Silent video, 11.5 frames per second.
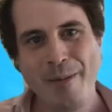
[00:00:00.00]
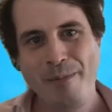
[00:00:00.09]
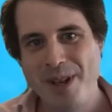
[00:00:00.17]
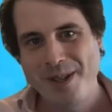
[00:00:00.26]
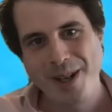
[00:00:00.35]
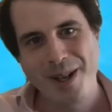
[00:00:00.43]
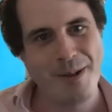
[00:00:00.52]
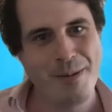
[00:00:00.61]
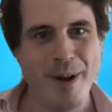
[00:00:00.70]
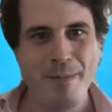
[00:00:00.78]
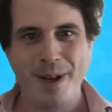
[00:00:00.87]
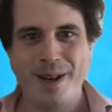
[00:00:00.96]
These tickets
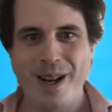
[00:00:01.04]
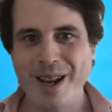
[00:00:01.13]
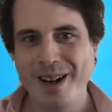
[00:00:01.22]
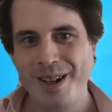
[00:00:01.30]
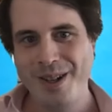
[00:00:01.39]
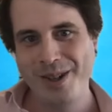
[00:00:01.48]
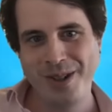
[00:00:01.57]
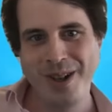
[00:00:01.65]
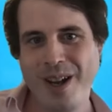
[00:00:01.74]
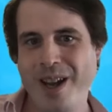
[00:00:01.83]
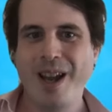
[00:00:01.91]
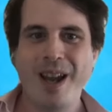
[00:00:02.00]
might be in English,
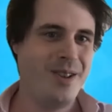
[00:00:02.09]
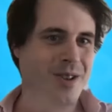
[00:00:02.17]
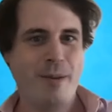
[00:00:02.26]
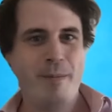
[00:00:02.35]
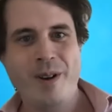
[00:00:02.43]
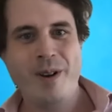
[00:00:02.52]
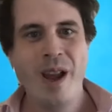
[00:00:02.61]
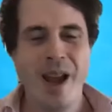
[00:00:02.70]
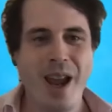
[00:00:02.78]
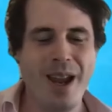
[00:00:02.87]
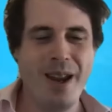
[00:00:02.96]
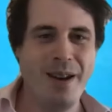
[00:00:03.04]
in German,
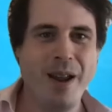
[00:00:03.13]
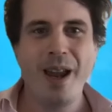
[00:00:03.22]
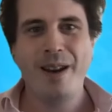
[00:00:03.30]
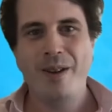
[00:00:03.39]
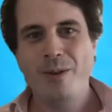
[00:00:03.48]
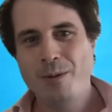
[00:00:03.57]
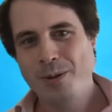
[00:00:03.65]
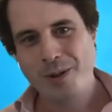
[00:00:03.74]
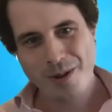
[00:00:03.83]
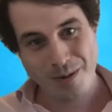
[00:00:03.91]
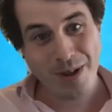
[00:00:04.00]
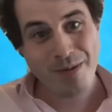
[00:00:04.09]
in all
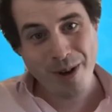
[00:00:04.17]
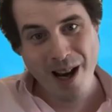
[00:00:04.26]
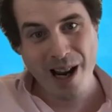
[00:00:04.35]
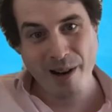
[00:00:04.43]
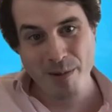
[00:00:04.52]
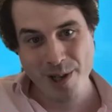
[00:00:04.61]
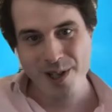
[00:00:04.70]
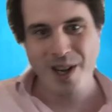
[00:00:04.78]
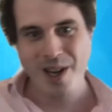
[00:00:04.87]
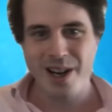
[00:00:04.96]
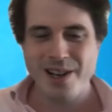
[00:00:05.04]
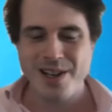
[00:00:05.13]
sorts of different languages,
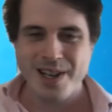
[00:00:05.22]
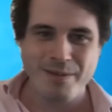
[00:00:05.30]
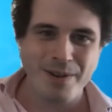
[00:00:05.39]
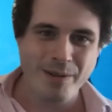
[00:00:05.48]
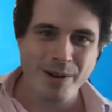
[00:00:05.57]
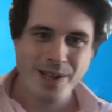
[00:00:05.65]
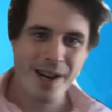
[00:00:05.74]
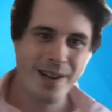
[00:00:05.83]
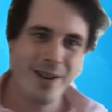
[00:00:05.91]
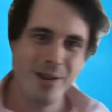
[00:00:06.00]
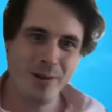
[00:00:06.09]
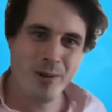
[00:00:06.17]
and contain very
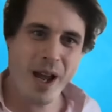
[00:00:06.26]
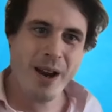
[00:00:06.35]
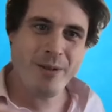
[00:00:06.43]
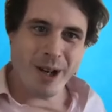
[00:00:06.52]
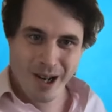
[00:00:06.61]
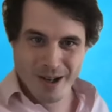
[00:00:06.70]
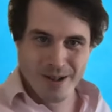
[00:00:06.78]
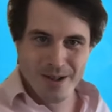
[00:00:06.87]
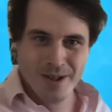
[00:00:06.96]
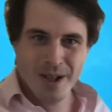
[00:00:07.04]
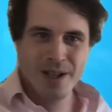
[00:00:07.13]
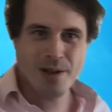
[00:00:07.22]
technical error
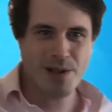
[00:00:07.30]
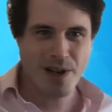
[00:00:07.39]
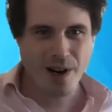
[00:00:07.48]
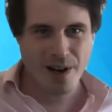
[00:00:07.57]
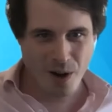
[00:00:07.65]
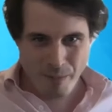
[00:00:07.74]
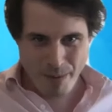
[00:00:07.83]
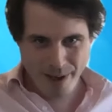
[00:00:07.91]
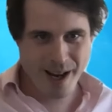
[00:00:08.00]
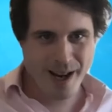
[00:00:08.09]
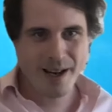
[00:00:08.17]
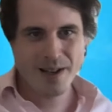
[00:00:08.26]
codes. So it's a kind of
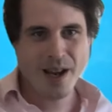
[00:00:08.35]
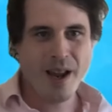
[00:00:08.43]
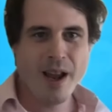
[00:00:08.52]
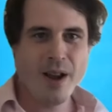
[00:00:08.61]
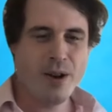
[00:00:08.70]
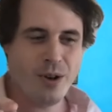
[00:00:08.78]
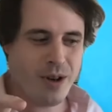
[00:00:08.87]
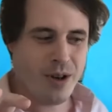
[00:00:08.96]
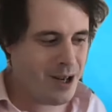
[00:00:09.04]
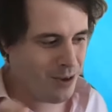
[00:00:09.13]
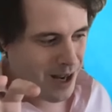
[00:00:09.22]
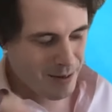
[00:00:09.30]
complicated
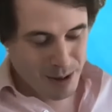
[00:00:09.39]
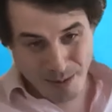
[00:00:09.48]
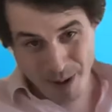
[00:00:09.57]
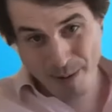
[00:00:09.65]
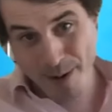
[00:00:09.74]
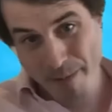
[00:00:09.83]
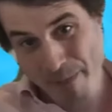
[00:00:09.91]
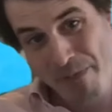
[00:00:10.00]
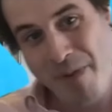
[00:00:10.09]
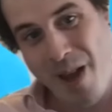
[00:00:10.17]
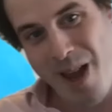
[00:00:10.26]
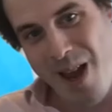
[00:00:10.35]
natural language problem.
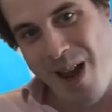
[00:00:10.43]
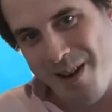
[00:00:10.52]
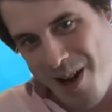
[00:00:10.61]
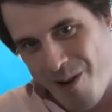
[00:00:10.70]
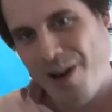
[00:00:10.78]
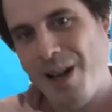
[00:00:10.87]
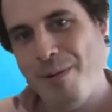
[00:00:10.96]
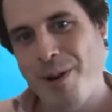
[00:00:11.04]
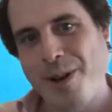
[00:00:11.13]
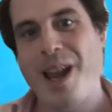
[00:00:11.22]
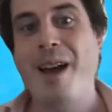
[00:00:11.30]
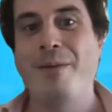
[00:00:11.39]
And currently what
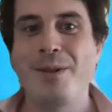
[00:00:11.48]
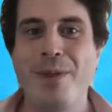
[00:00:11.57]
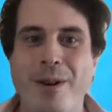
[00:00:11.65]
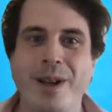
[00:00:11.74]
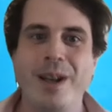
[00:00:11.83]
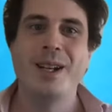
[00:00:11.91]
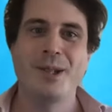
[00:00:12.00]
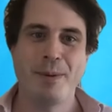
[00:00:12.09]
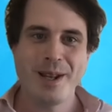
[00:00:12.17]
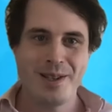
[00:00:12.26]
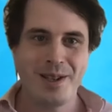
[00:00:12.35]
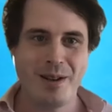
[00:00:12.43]
they have is very
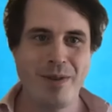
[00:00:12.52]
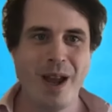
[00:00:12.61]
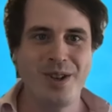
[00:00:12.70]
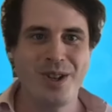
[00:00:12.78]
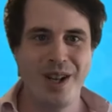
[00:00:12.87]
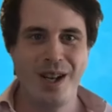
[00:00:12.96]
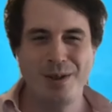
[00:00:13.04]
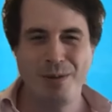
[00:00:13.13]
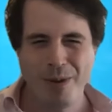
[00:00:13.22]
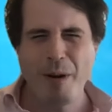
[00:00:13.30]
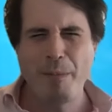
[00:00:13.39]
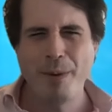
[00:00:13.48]
expensive engineers who are
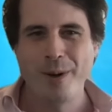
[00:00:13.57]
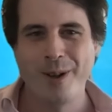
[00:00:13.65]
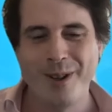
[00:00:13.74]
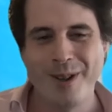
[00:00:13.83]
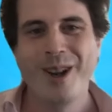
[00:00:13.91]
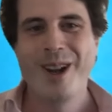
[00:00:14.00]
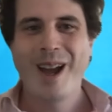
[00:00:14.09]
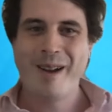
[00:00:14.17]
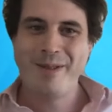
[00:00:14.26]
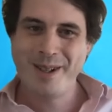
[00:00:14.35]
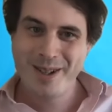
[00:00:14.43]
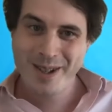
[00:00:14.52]
very bored
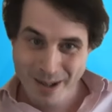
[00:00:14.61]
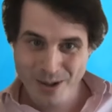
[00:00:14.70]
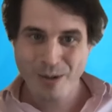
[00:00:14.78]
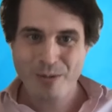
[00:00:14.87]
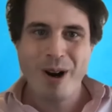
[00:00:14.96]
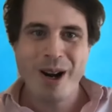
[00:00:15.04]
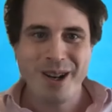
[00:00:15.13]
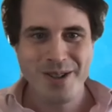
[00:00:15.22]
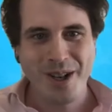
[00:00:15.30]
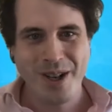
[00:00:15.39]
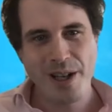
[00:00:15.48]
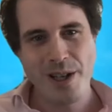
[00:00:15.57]
having to sort of
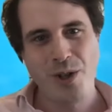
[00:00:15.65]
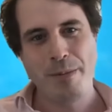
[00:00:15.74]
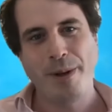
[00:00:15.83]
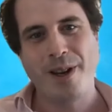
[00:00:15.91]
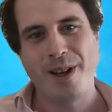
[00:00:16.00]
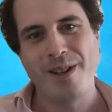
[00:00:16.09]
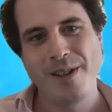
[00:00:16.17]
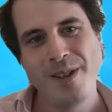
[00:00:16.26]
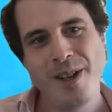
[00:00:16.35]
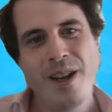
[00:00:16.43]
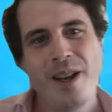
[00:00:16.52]
reconcile these duplicates.